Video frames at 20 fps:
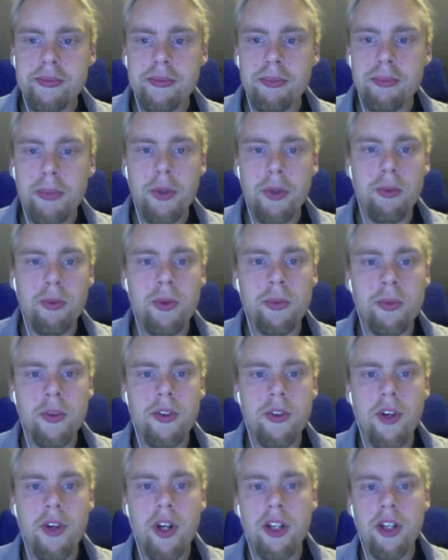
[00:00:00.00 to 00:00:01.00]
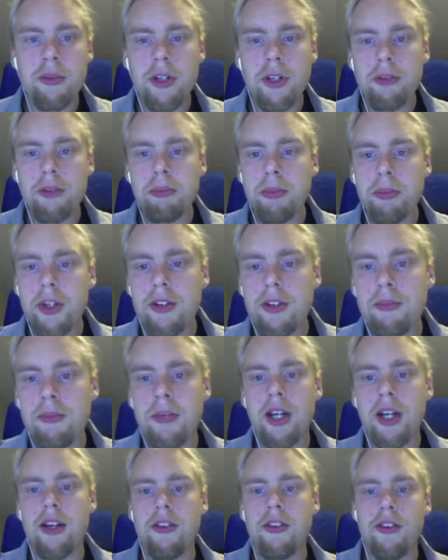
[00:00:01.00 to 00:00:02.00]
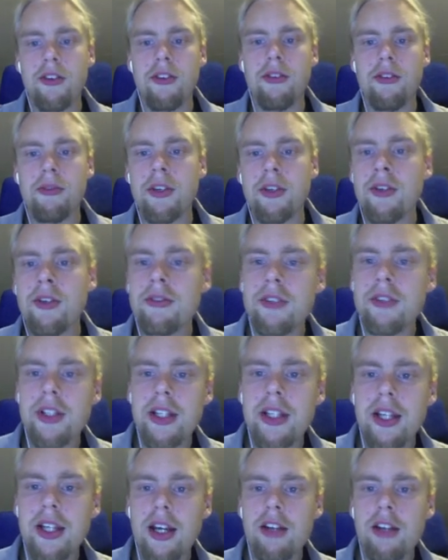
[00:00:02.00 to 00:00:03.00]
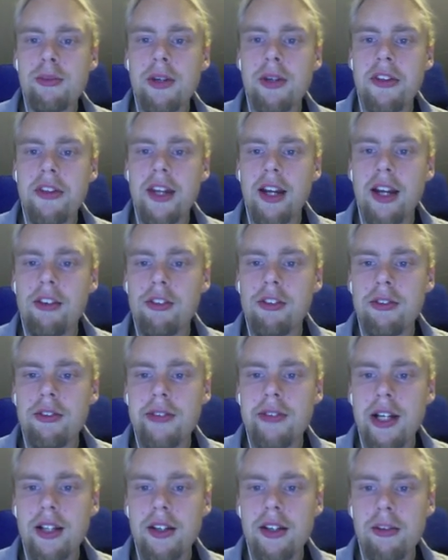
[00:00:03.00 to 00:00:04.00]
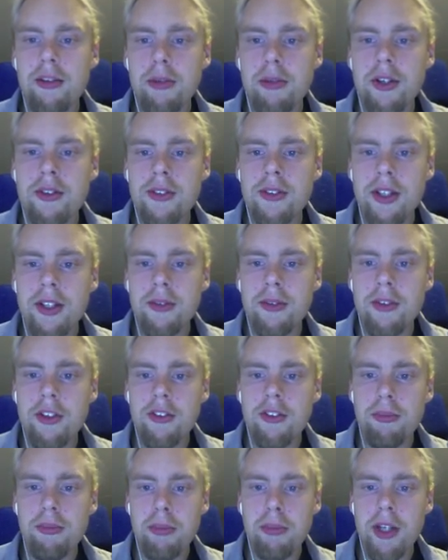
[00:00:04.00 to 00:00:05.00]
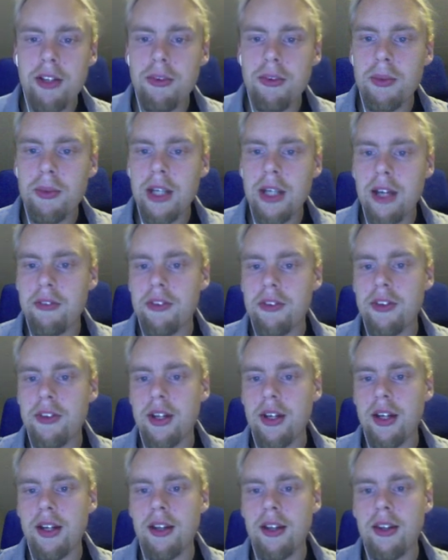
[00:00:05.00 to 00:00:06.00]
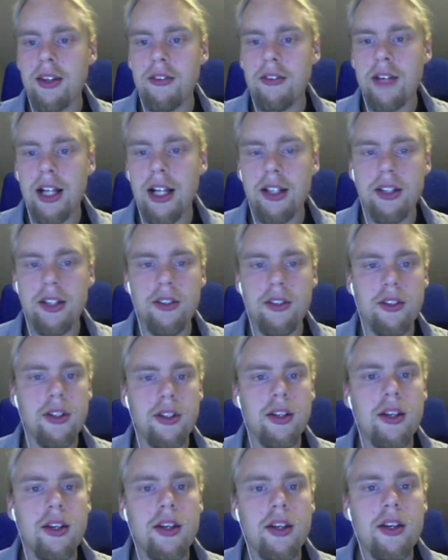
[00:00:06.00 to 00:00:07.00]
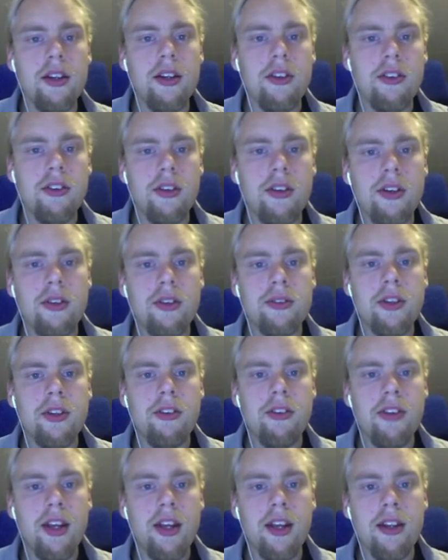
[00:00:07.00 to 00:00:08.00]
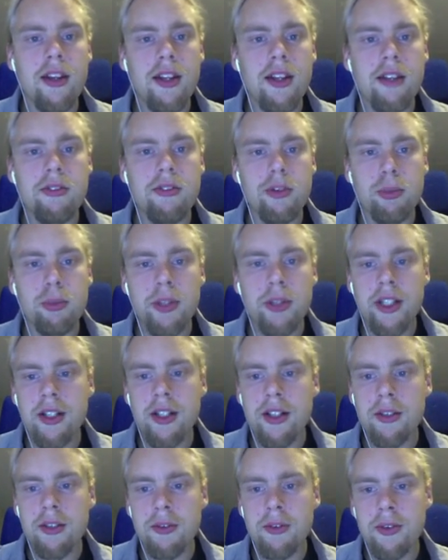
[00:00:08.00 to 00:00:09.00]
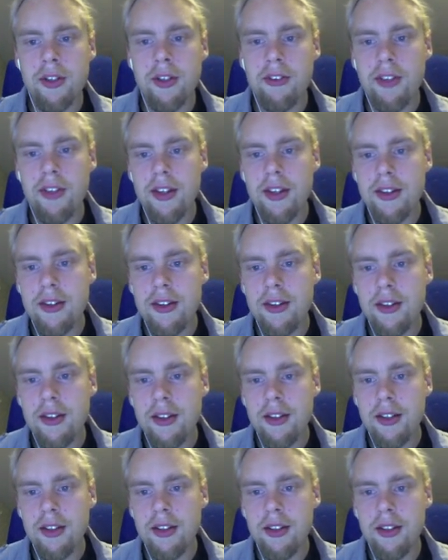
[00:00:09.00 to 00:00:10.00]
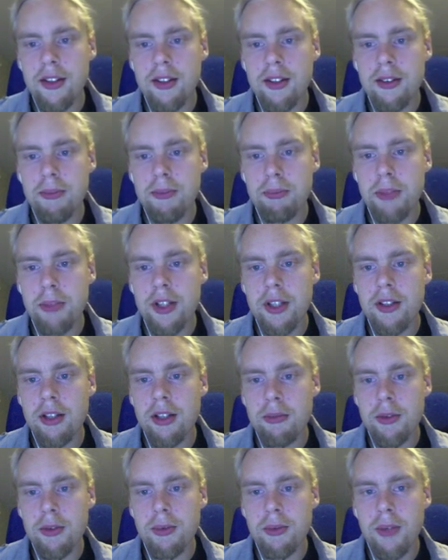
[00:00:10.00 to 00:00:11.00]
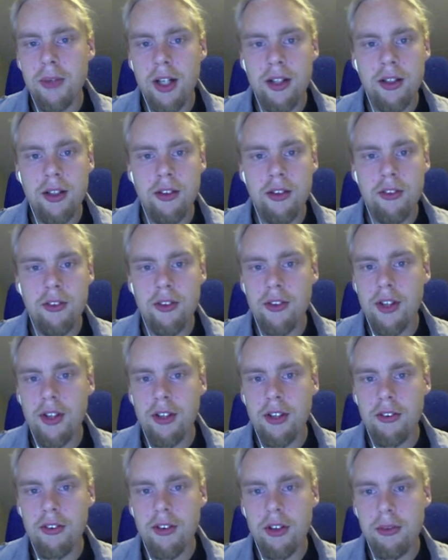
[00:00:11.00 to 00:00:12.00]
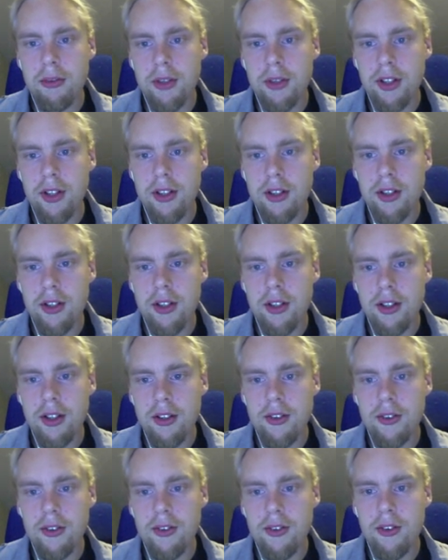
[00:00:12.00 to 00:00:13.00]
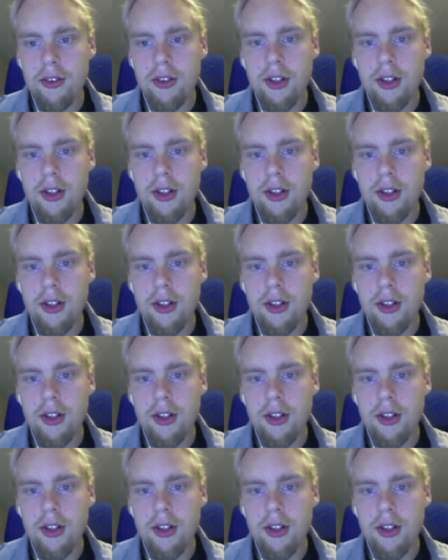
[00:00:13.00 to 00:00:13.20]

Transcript: But when we're talking about bit masks, we don't really care about the actual value, but only which bits we have set in the value. So we're saying that for player, we want to set the bit number 1, so that's going to be a 2.